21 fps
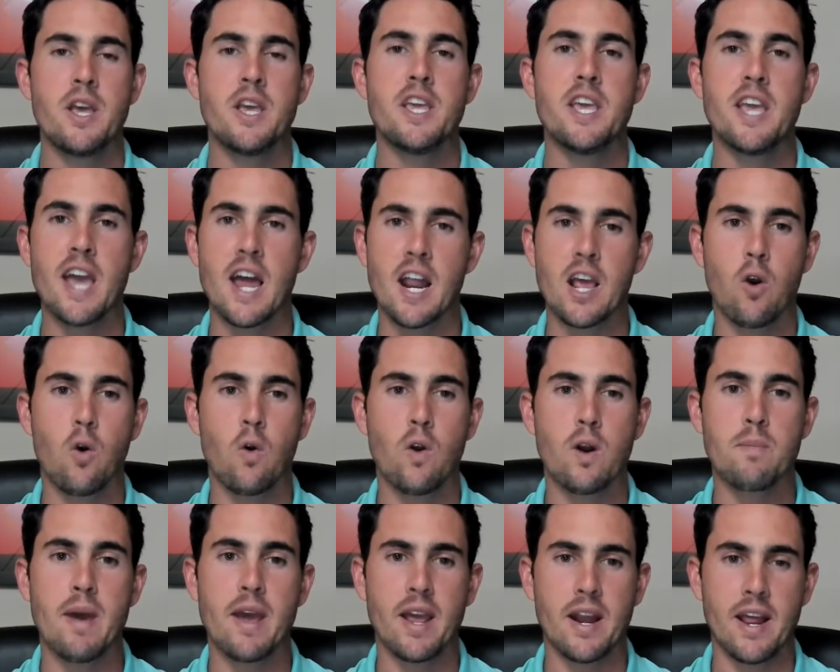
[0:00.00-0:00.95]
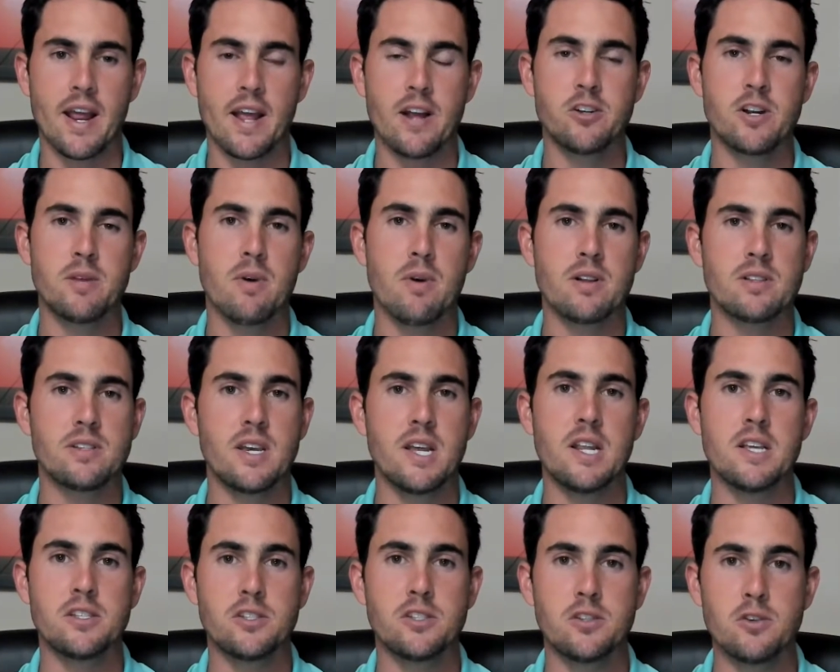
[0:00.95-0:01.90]
You got a quarterback in Andre
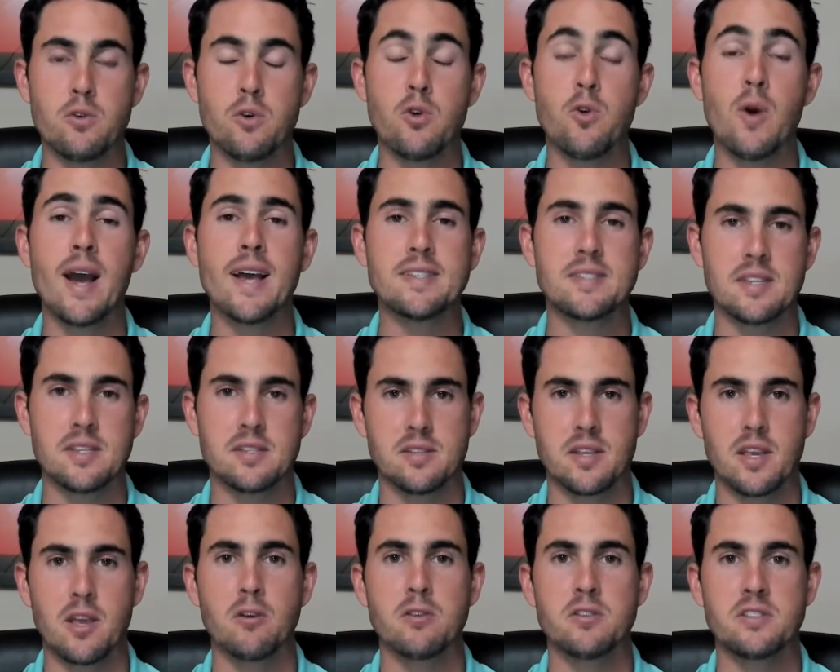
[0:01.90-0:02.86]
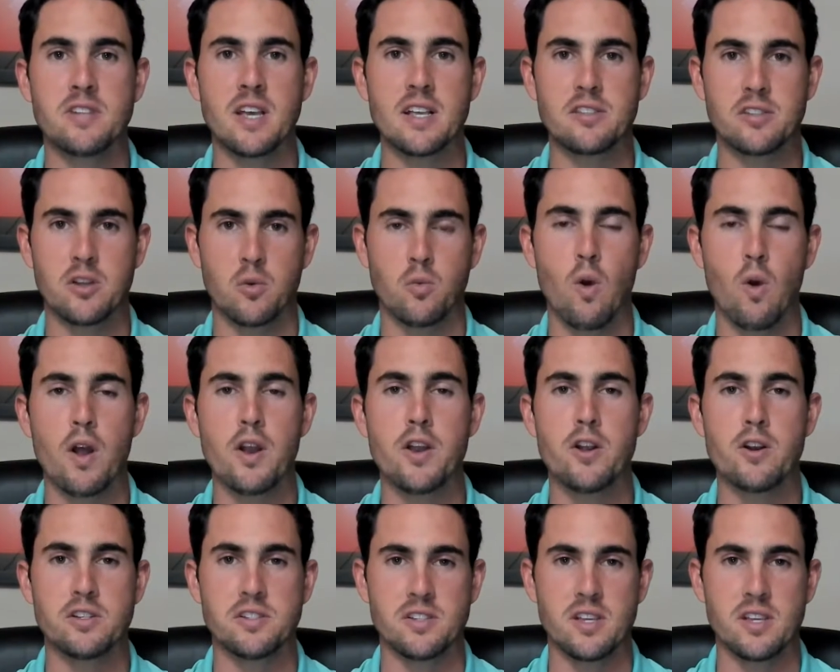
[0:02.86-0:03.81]
Martinez who has the skill set to run
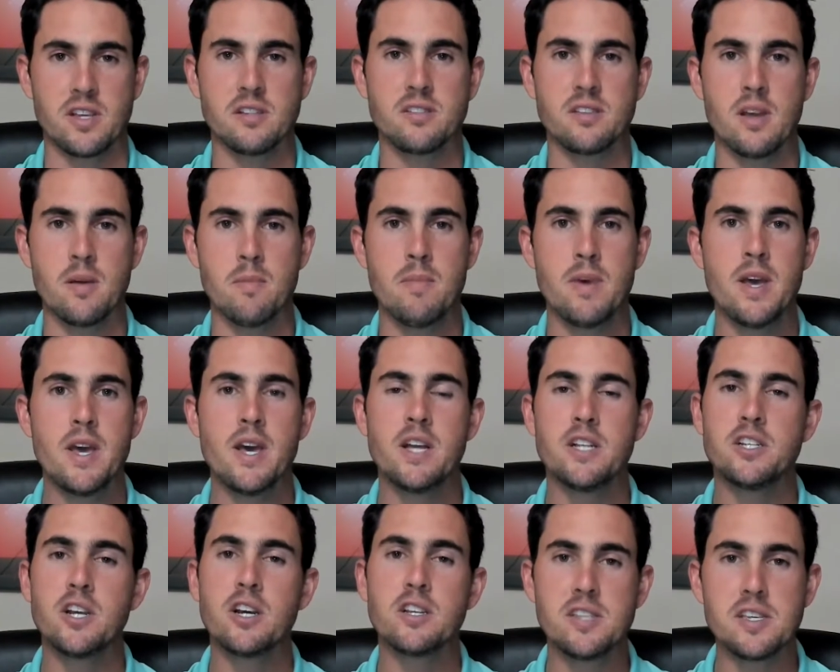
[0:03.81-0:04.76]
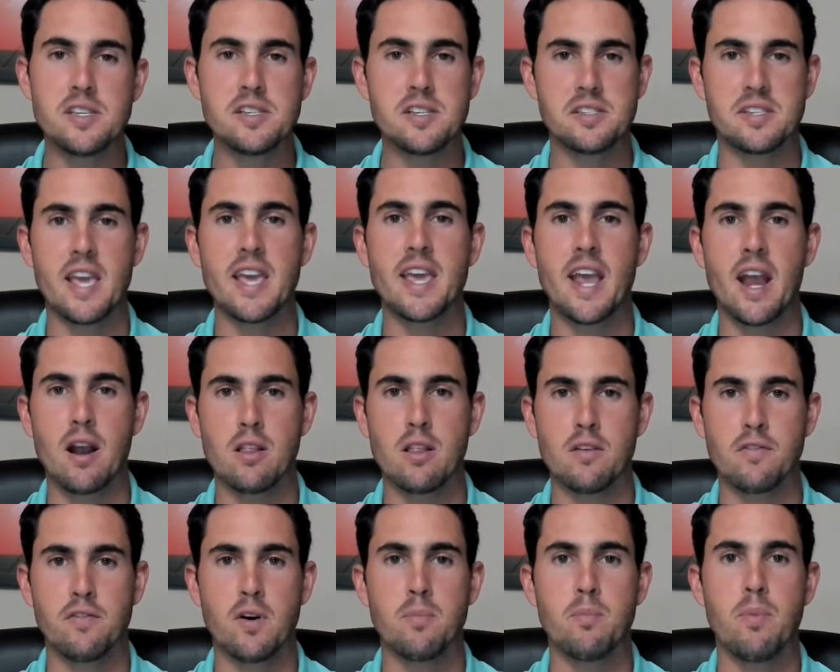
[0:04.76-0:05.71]
your system, just needs to take care of the
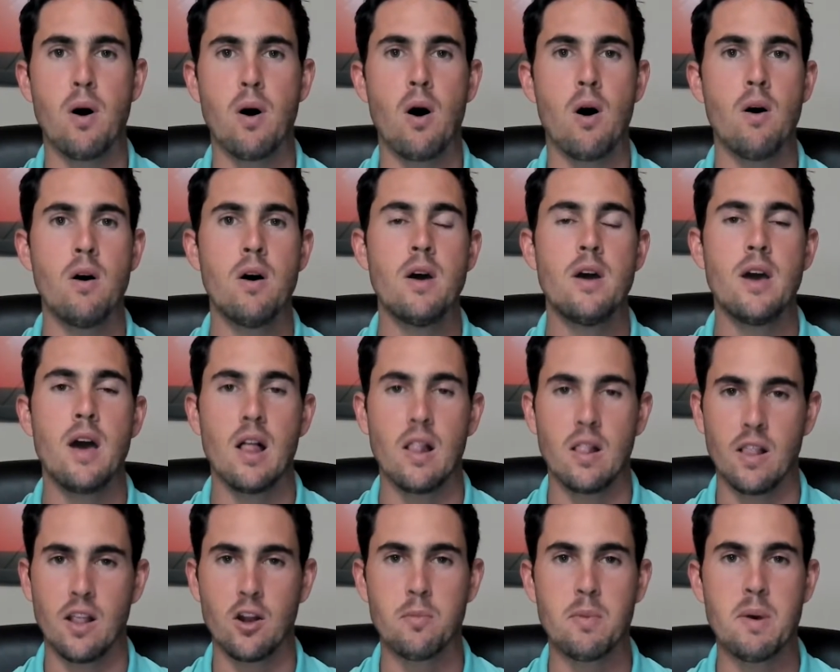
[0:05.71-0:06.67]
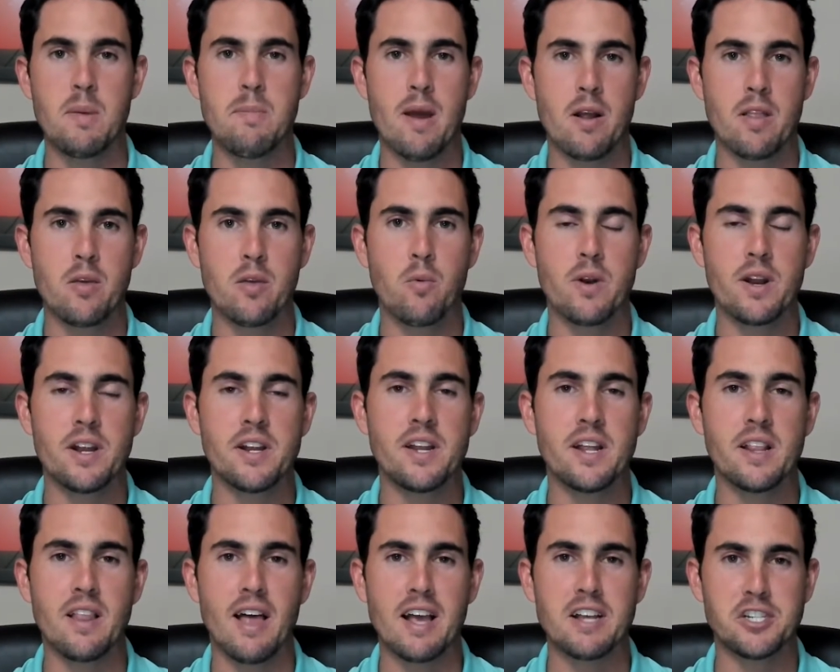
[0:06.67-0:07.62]
football a little bit better than what he
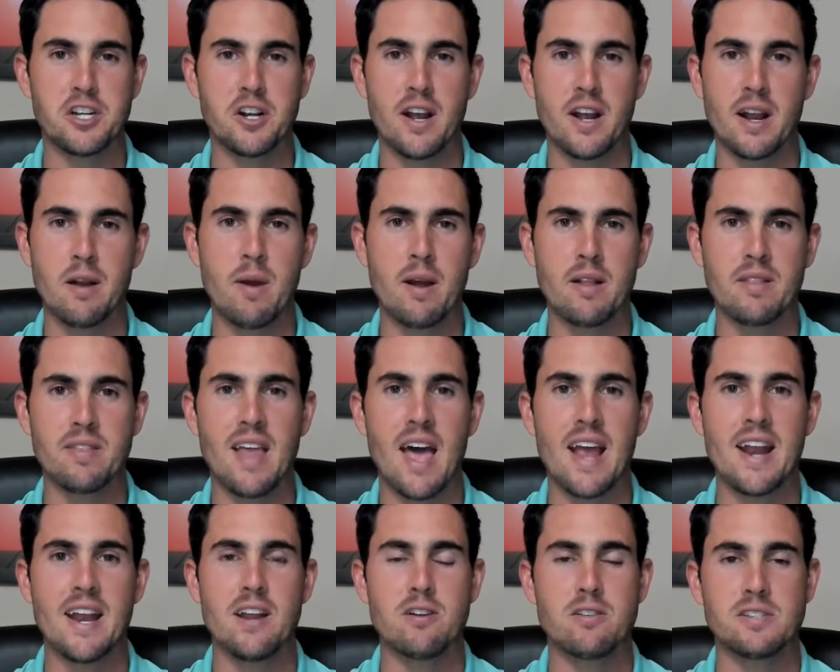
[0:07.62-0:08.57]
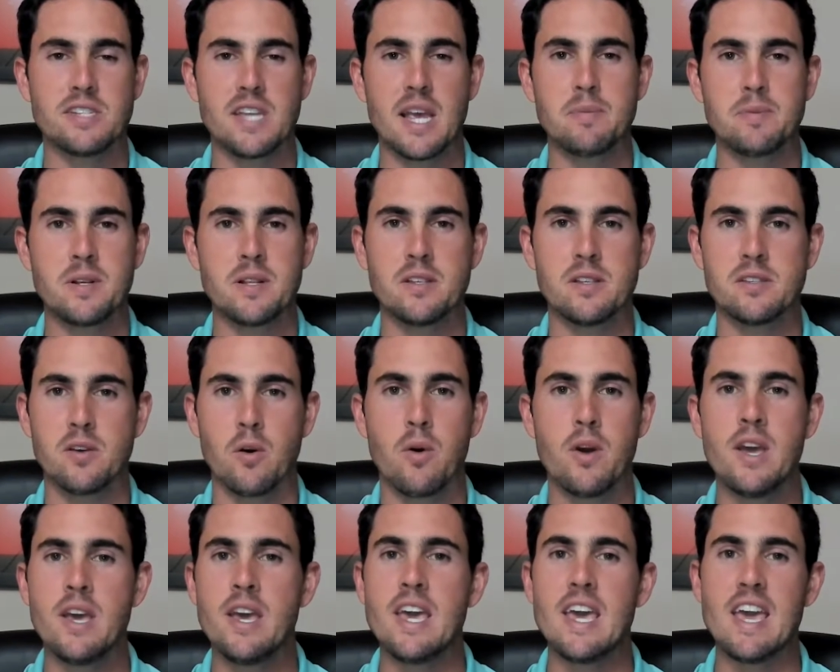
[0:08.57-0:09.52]
did last year, had about 9 interceptions. So
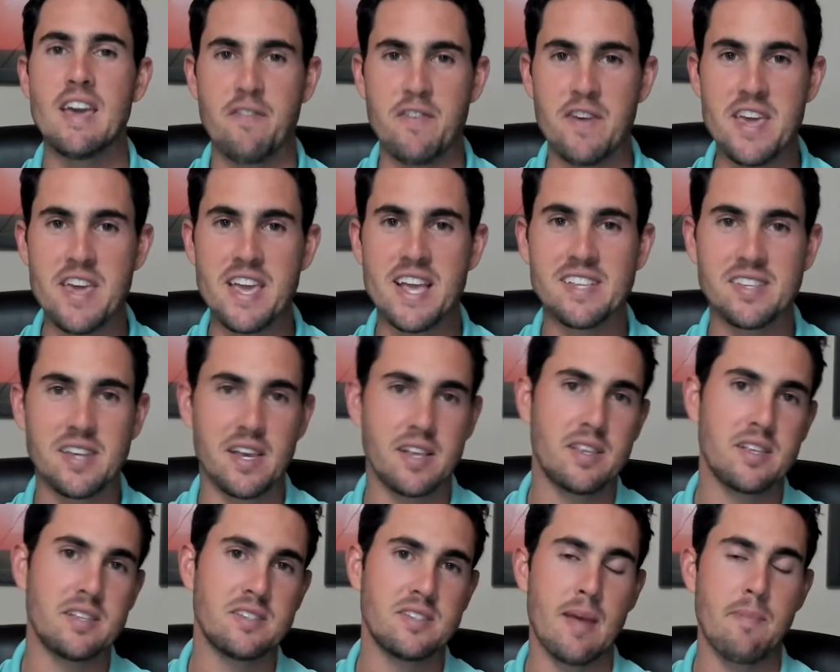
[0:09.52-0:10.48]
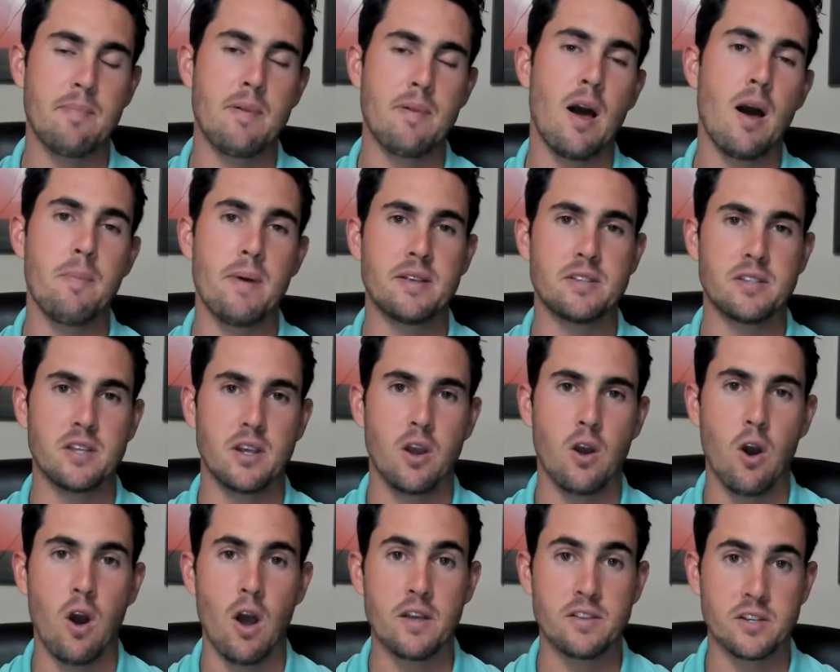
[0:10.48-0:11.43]
if he can take the step up as
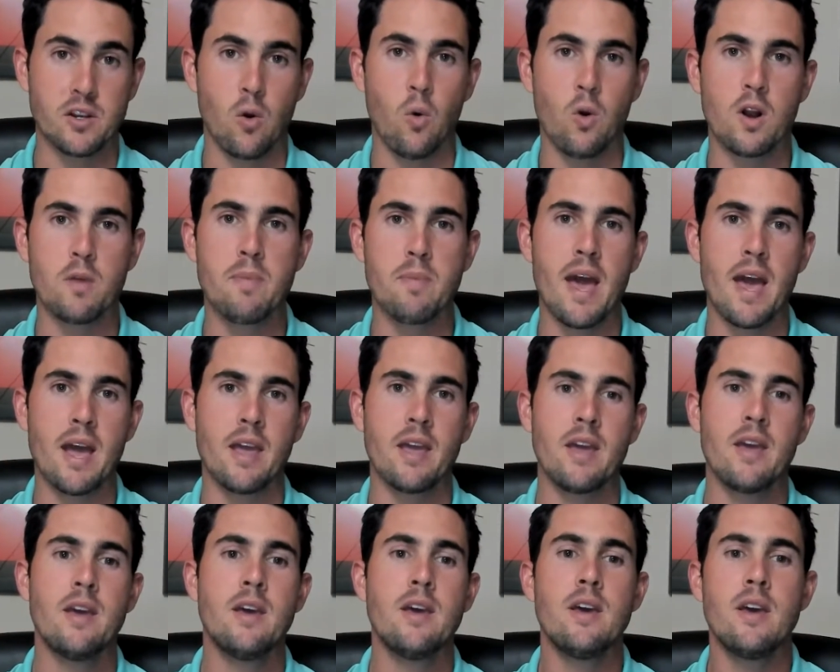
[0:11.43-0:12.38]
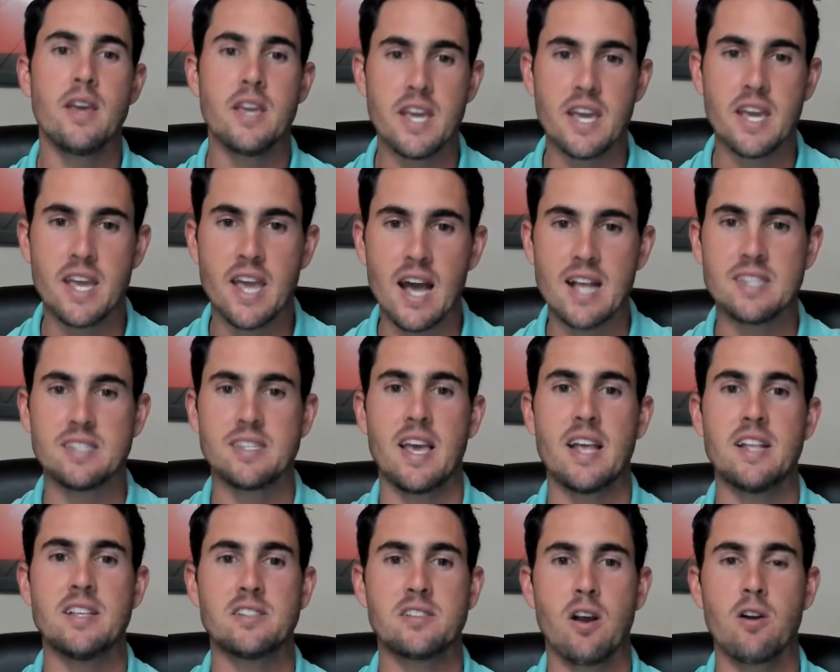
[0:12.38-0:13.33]
a quarterback, you got
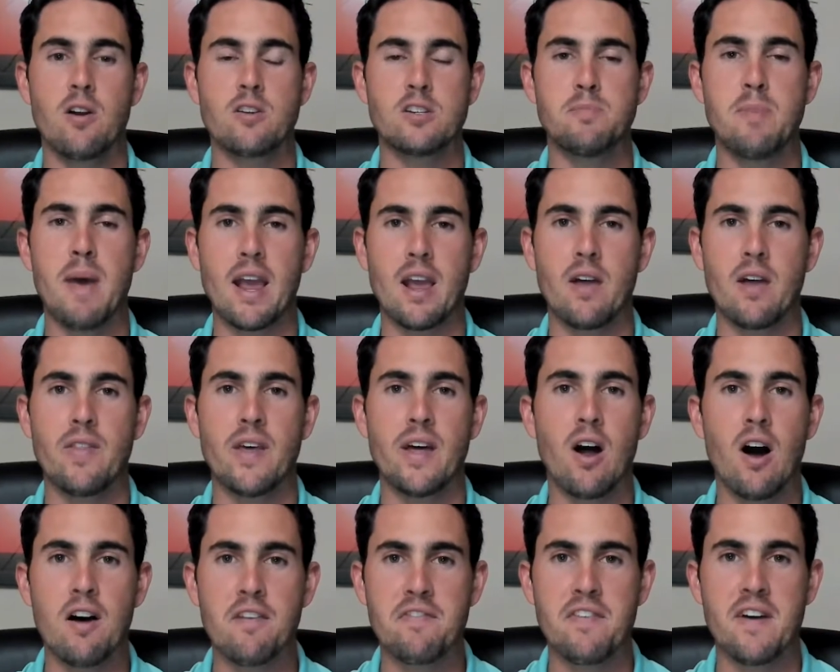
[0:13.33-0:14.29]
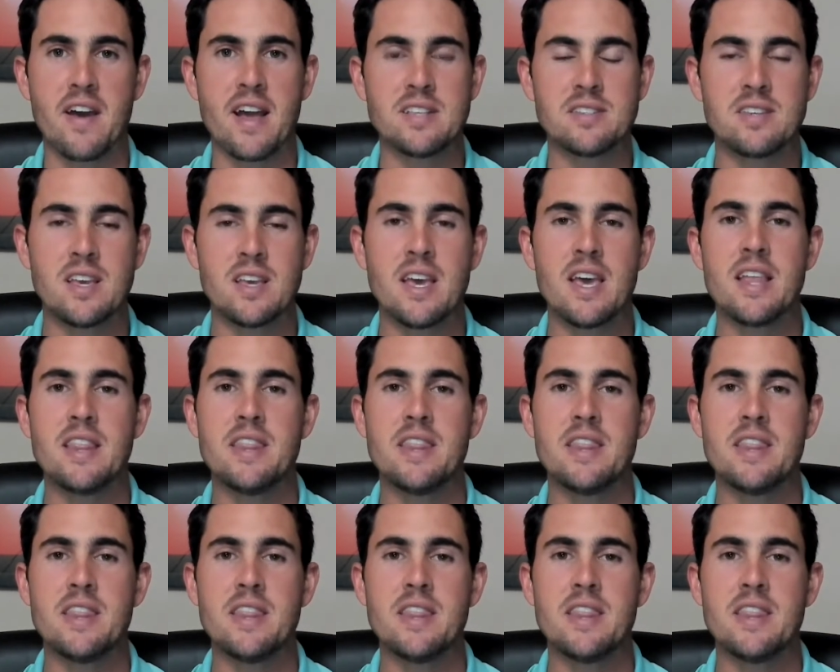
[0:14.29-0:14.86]
10 starters back on that offense.